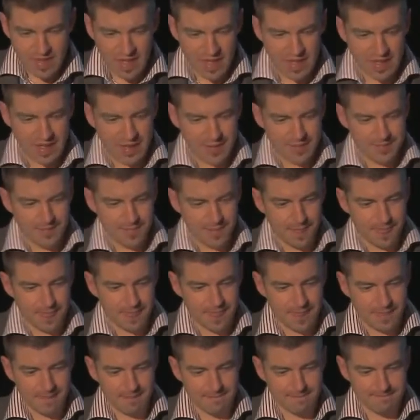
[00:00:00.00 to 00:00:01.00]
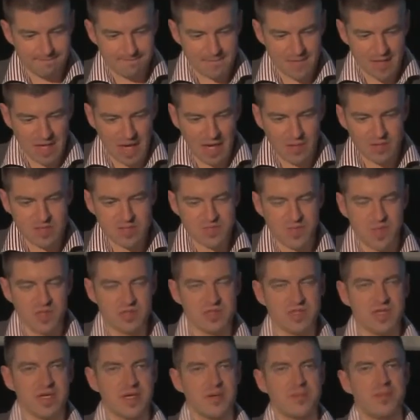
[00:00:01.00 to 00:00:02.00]
I was
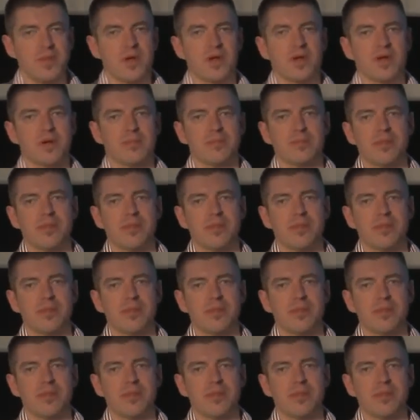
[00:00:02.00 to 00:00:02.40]
mostly comparing